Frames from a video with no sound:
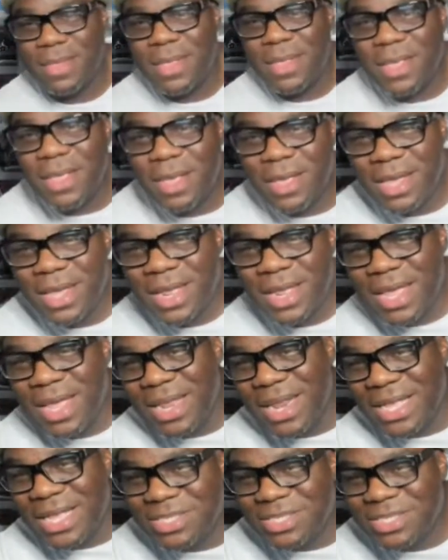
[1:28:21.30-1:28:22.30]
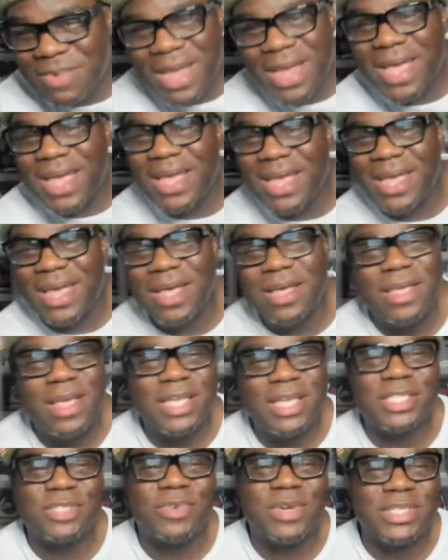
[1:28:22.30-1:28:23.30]
Hell yeah. Hey, that's sway. Hey, hell
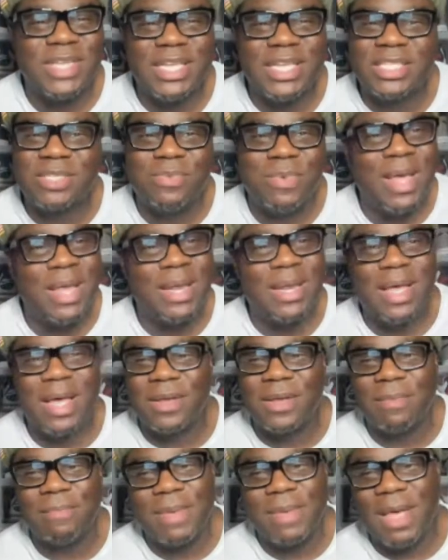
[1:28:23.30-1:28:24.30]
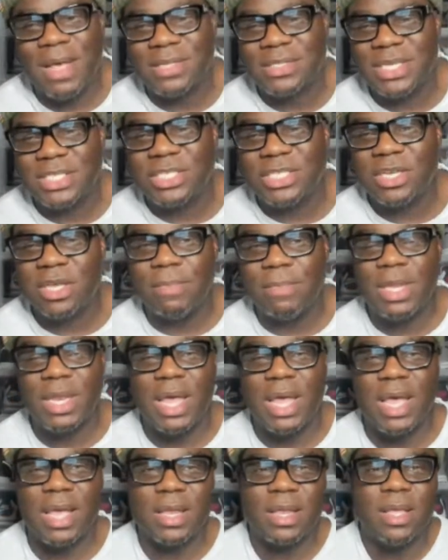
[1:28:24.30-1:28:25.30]
yeah, stretch. That sway not gonna bounce. That shit gonna be
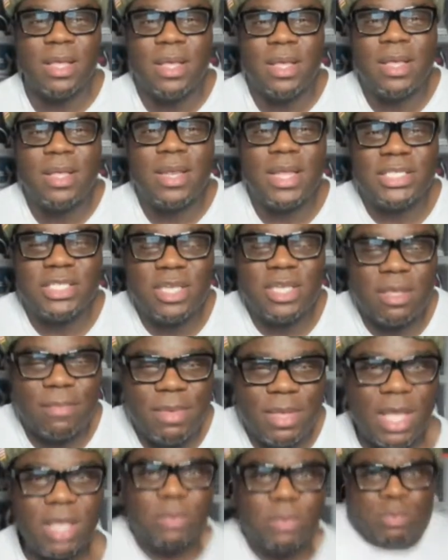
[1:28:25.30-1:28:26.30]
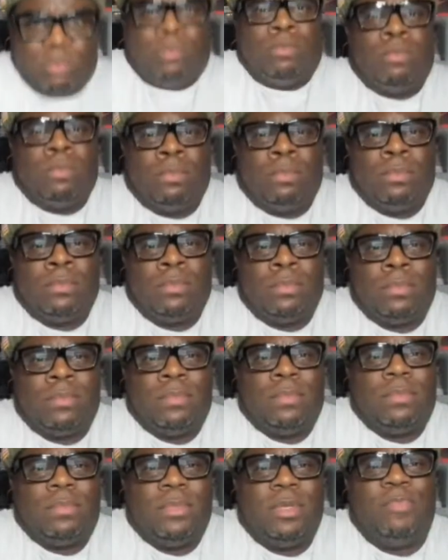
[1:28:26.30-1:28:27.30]
like, that shit gonna be like,
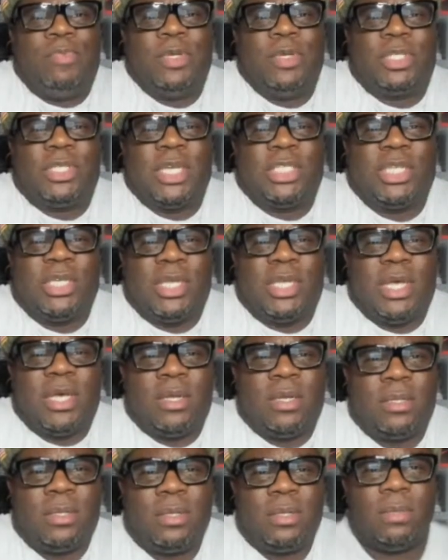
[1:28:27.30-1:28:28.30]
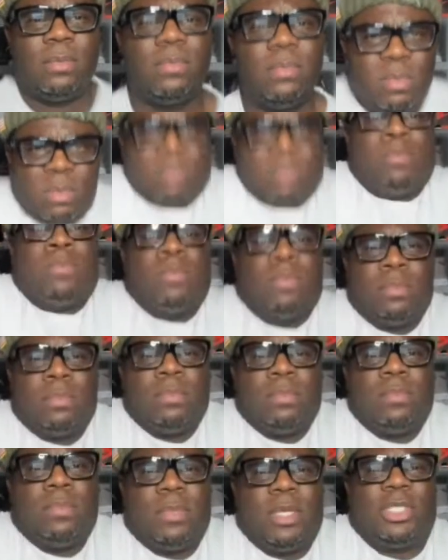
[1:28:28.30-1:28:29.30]
you push that shit down.
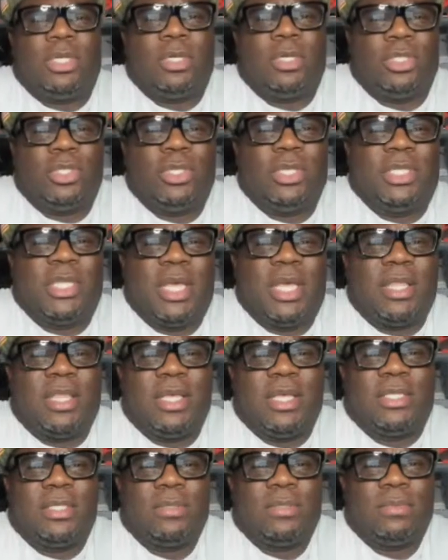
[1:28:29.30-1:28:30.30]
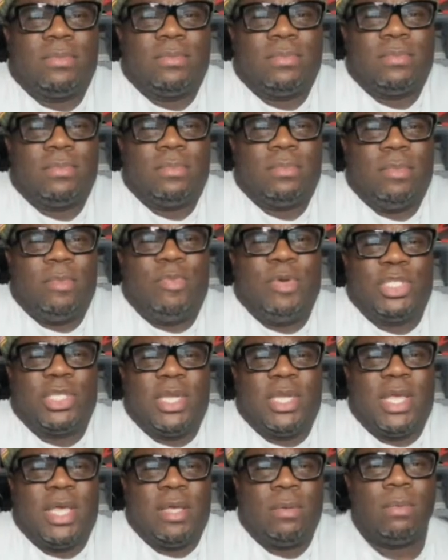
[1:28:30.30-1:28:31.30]
That shit gonna do just like this. You push it
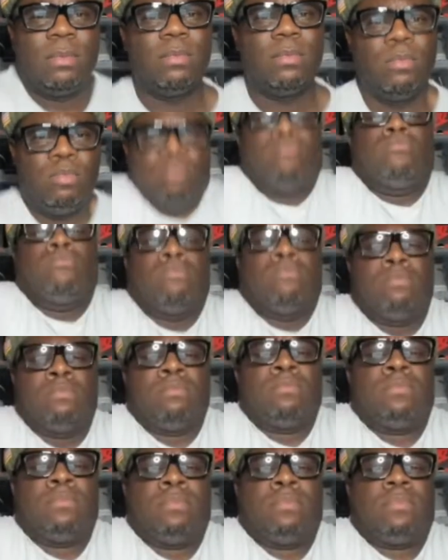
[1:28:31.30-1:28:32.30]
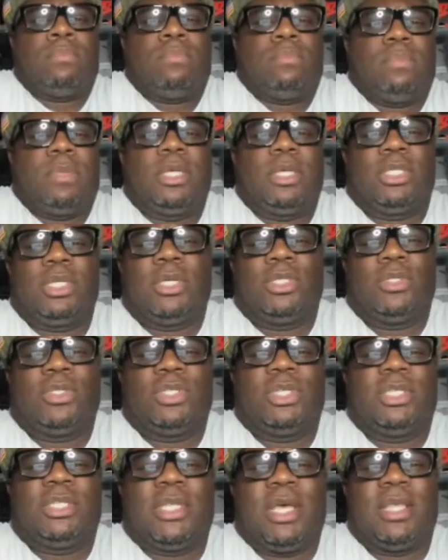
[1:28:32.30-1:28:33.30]
down. That shit gonna do
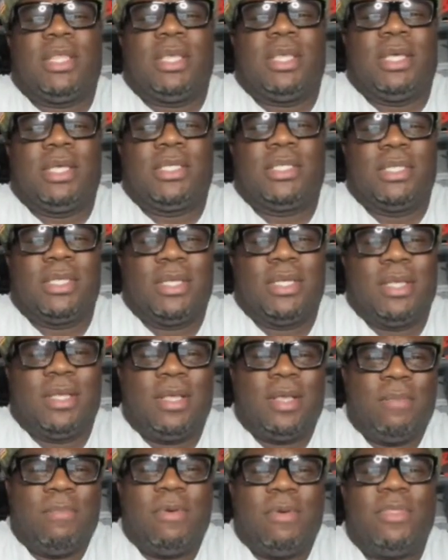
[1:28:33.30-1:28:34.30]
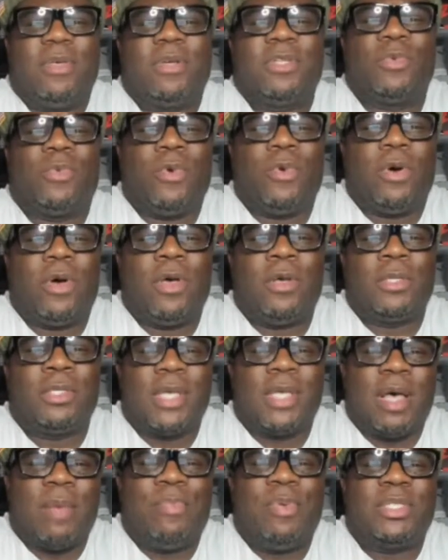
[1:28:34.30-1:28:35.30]
just like this. But those Royals,
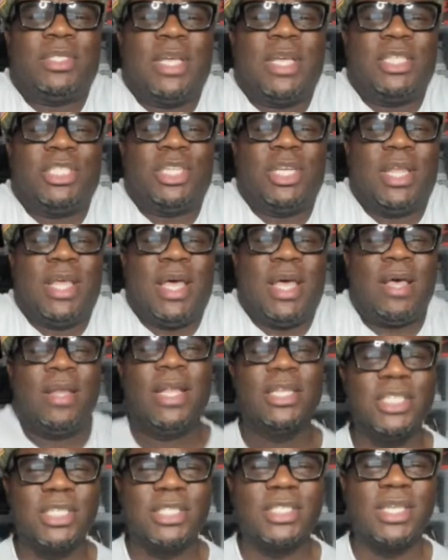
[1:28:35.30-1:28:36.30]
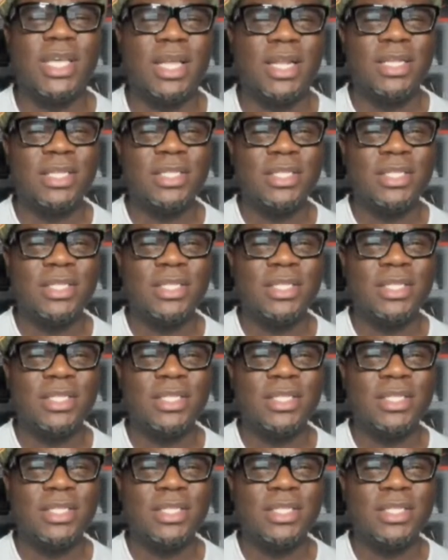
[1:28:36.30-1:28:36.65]
I push that shit down. That shit said,